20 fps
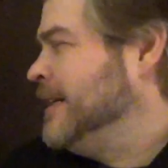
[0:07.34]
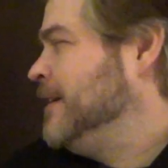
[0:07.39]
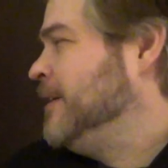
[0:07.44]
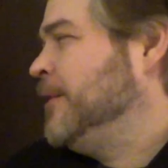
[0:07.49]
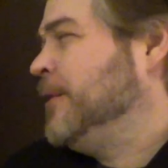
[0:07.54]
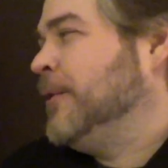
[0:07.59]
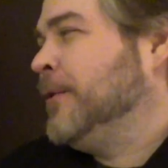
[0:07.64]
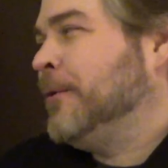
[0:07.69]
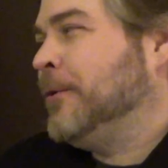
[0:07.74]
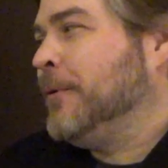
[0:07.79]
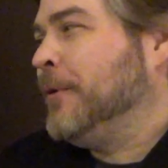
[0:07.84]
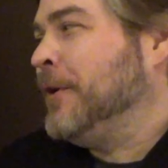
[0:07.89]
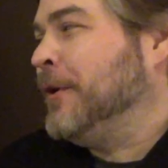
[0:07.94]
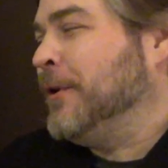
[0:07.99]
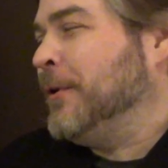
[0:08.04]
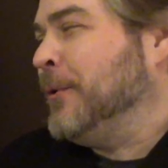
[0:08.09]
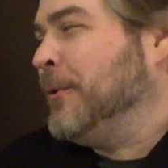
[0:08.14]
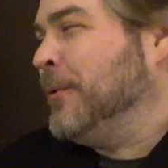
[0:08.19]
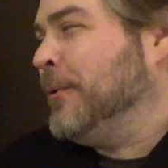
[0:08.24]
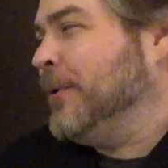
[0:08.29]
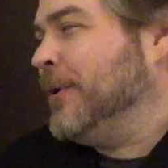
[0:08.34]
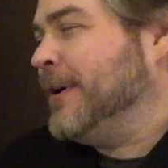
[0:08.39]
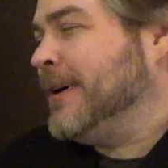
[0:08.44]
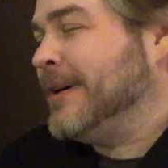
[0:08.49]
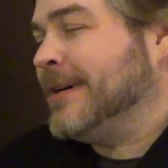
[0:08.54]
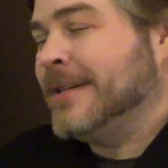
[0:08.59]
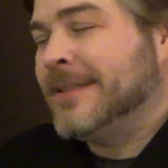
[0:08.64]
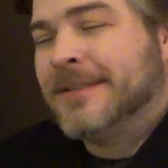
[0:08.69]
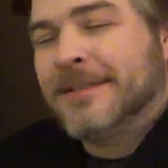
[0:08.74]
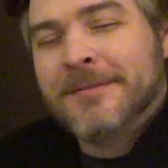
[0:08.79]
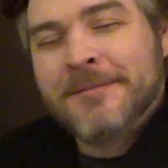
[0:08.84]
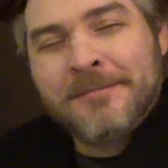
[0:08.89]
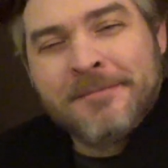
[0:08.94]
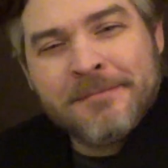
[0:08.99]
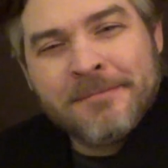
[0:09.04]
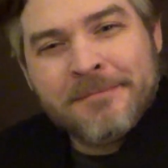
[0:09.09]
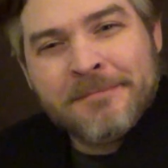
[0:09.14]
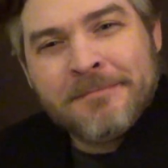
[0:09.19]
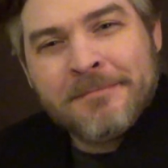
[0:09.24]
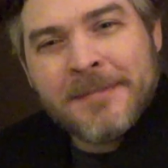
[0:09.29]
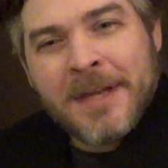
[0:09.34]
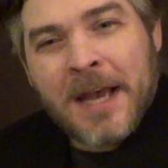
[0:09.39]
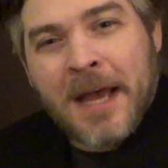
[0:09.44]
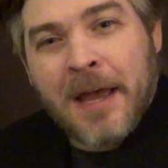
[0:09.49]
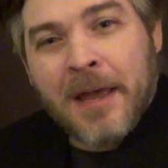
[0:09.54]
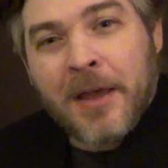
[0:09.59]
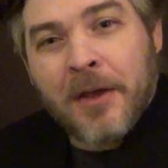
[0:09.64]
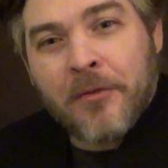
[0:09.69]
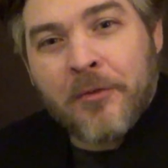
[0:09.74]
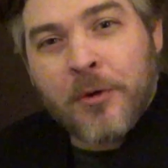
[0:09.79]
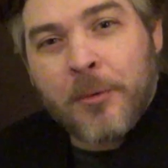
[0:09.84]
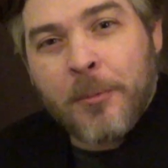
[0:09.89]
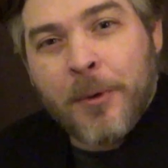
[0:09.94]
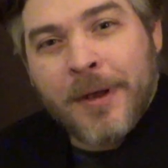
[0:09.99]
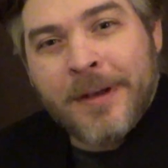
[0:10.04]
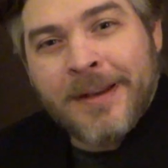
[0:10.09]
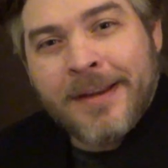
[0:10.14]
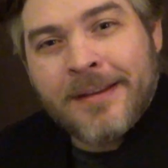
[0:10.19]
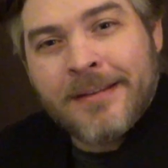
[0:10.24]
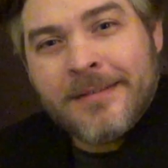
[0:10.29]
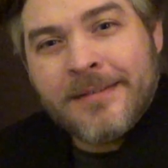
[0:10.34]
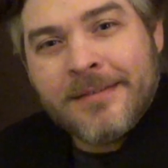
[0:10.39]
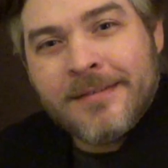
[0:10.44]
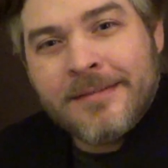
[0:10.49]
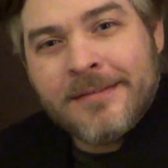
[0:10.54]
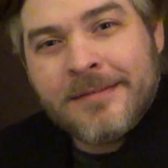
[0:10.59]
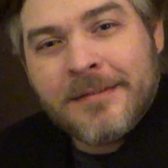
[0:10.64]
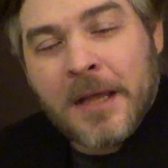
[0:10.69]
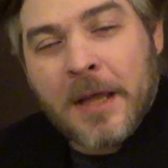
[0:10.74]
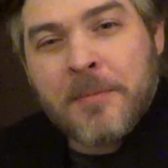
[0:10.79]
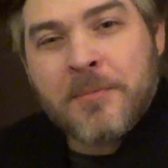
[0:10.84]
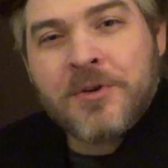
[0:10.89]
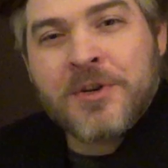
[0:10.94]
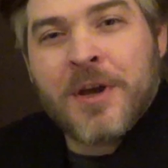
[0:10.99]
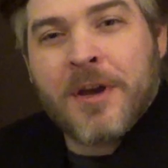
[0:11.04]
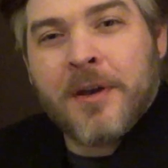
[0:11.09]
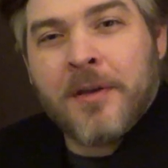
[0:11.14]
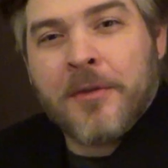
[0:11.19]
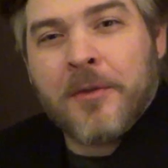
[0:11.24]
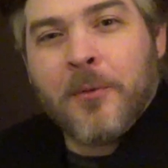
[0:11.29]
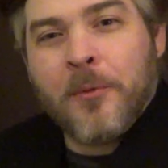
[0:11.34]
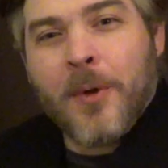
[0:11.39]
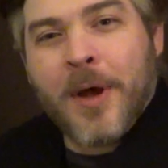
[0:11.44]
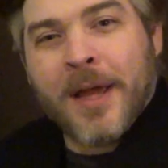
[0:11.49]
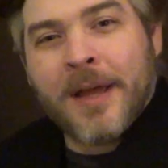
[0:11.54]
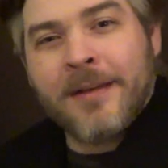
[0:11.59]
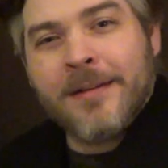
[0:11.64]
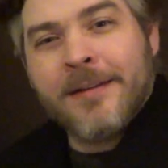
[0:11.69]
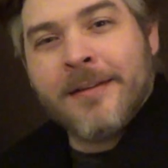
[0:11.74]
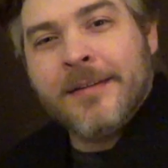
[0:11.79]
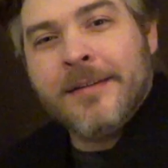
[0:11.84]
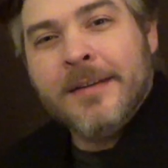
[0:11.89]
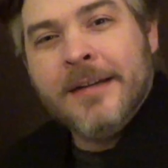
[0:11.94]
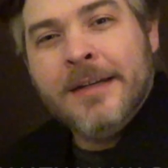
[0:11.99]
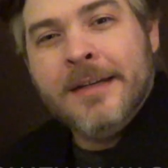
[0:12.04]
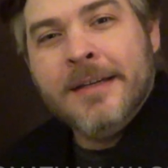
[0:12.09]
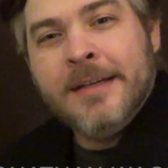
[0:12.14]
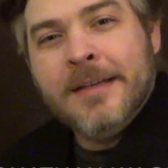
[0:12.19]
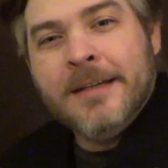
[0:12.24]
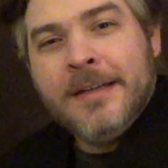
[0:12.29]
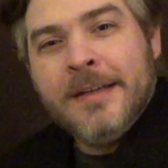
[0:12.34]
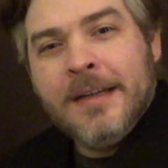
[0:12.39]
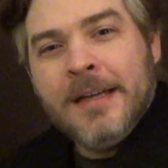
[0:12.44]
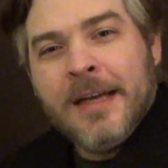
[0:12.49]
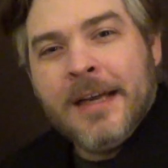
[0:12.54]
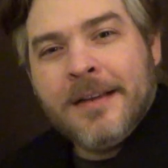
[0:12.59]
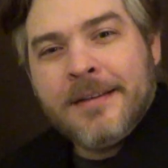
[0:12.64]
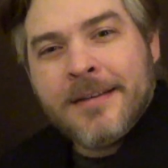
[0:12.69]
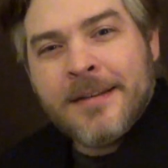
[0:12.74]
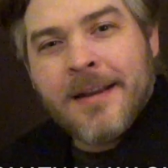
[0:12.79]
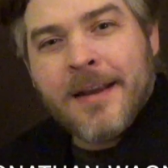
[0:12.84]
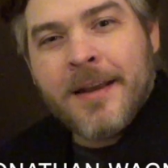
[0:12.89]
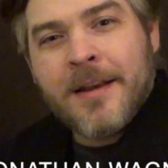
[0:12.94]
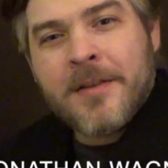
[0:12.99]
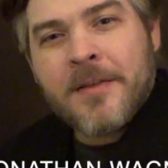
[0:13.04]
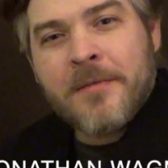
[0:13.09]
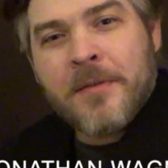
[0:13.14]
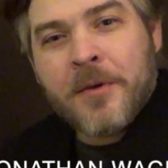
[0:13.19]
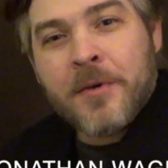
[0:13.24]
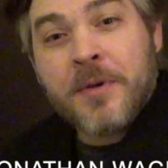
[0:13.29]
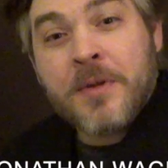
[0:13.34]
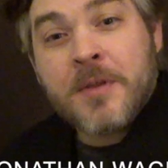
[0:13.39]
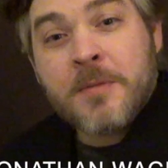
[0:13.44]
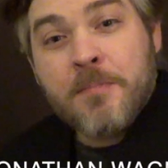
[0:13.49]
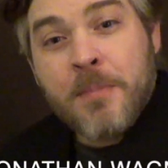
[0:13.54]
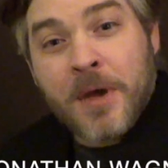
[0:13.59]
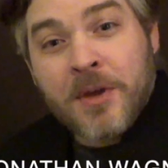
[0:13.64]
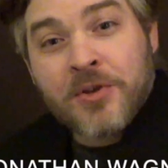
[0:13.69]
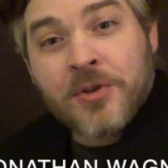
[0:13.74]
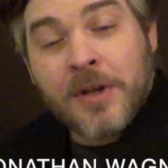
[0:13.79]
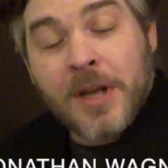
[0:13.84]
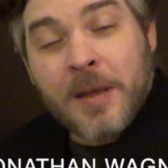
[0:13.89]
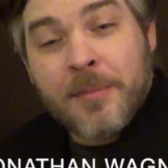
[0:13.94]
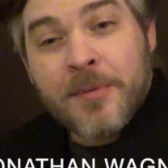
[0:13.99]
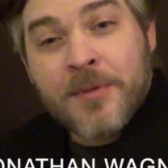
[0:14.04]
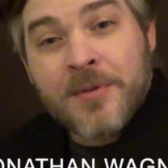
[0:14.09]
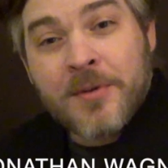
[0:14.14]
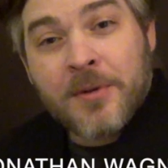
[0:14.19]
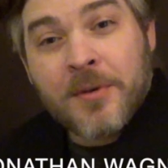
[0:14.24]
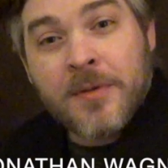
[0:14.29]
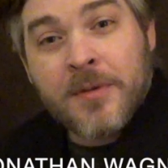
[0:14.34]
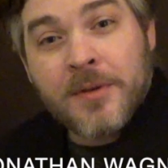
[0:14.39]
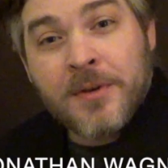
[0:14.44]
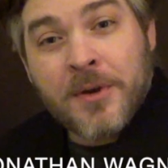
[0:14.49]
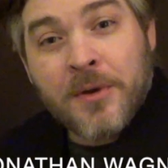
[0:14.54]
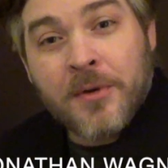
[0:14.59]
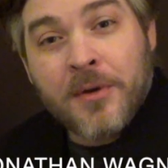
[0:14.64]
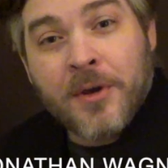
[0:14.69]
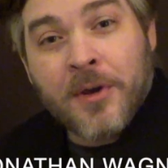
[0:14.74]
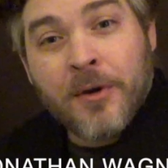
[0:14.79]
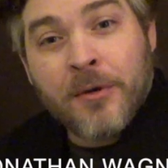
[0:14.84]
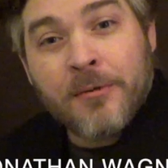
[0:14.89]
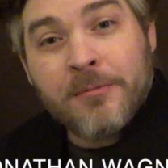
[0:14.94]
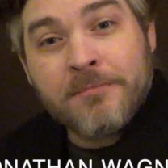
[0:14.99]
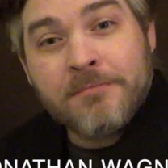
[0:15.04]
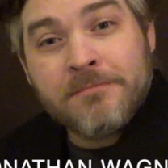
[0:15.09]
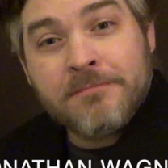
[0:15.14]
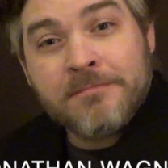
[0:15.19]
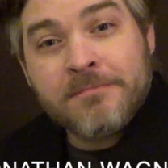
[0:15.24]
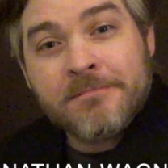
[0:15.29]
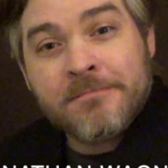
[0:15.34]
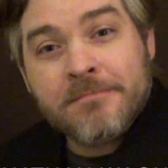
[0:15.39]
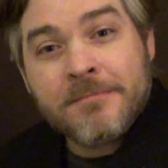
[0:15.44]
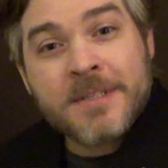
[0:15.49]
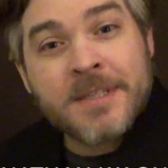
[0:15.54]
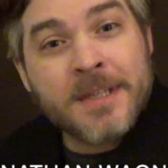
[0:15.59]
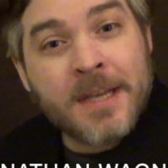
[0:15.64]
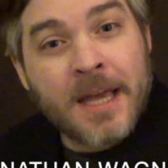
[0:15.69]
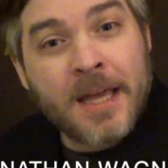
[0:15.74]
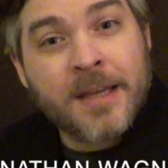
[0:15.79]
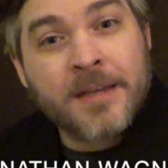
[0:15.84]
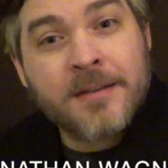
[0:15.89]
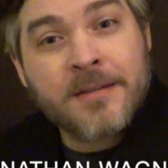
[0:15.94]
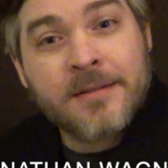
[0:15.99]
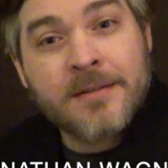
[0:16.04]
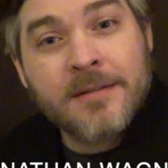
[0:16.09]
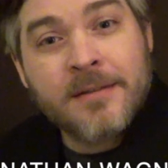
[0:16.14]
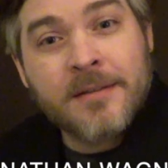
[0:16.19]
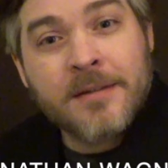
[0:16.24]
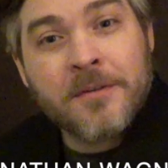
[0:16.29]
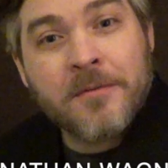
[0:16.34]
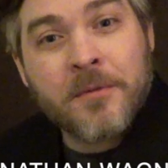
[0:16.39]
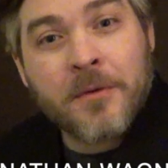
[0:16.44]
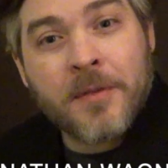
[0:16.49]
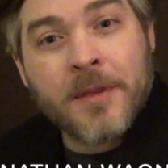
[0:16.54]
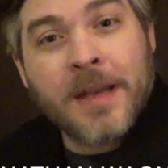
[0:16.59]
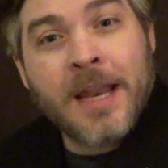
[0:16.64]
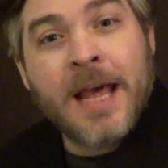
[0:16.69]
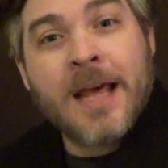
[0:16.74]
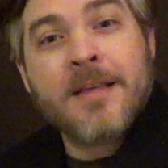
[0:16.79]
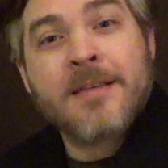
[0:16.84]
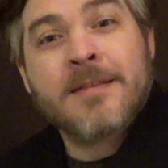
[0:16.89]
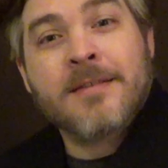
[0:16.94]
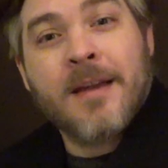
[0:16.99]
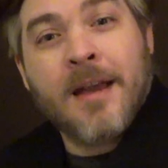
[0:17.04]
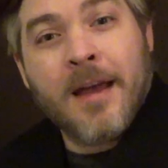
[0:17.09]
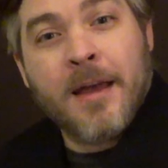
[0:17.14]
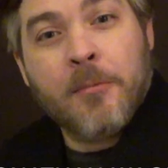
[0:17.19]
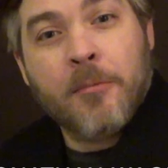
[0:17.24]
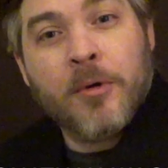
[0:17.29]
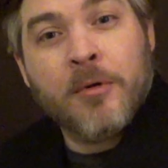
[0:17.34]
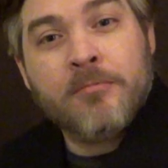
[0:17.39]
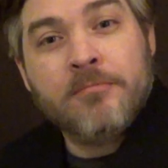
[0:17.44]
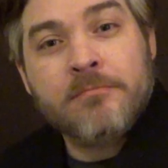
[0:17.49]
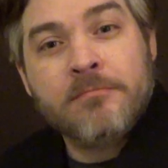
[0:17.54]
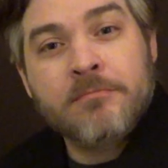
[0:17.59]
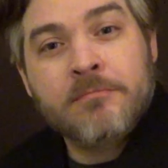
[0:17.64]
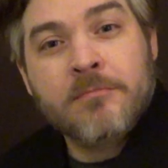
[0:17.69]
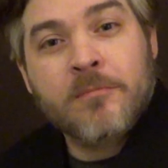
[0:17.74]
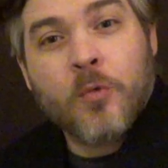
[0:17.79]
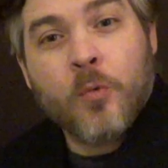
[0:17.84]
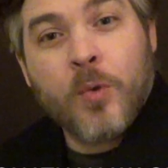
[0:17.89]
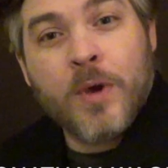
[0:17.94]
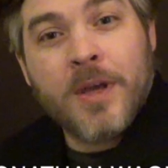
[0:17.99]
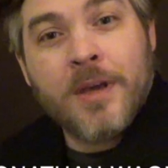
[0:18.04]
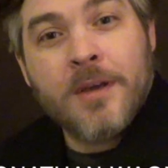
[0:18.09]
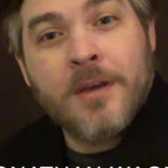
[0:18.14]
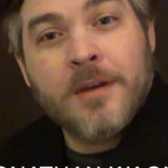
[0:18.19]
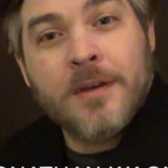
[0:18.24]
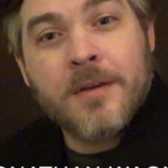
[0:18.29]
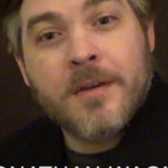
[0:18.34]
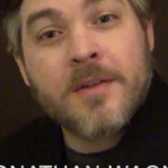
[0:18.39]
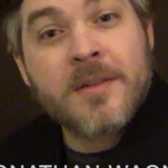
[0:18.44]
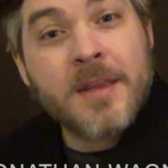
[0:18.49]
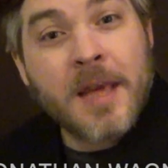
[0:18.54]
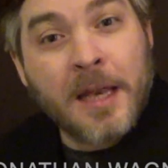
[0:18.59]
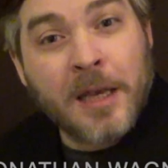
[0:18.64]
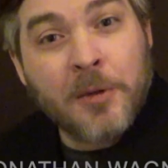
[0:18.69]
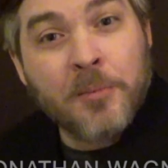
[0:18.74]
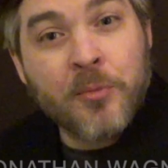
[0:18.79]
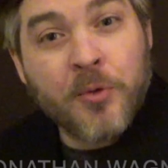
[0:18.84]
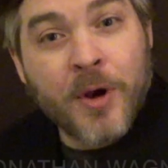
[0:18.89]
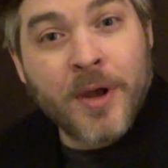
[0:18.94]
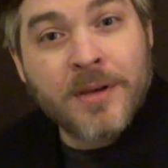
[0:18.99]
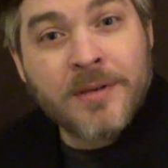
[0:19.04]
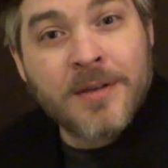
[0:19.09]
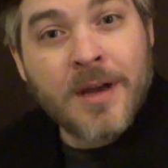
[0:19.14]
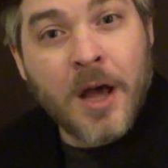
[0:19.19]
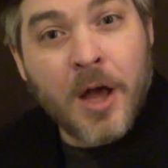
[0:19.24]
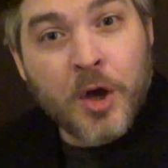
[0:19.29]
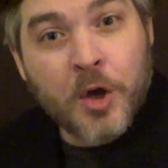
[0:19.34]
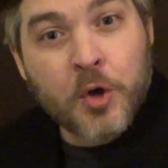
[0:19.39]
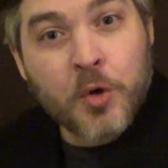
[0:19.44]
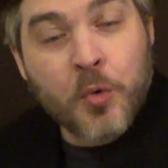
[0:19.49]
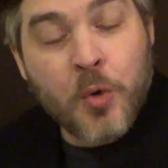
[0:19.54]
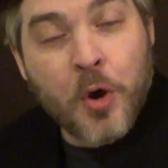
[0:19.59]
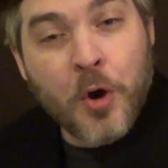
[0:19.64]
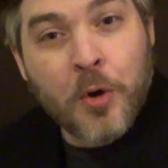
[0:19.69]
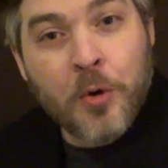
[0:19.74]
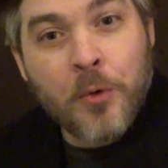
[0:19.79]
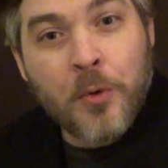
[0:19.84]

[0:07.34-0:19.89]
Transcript: Oh, you. Hi, everybody. I'm Jonathan Wagner, and tonight is a very special episode of the Dohyo. Tonight, for the last time, we celebrate Hakuho.